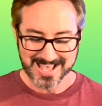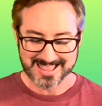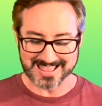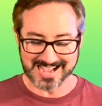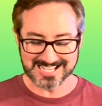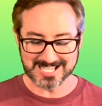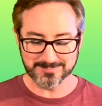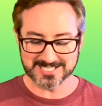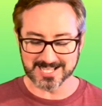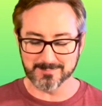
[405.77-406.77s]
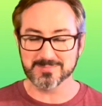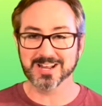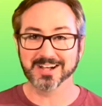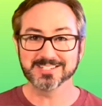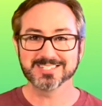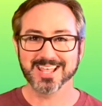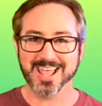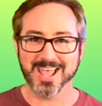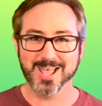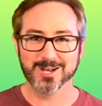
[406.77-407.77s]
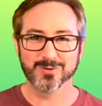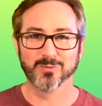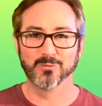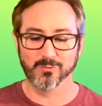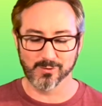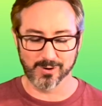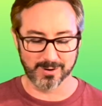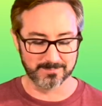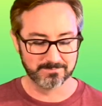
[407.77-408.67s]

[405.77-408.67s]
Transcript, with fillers: That keeps them nice and warm.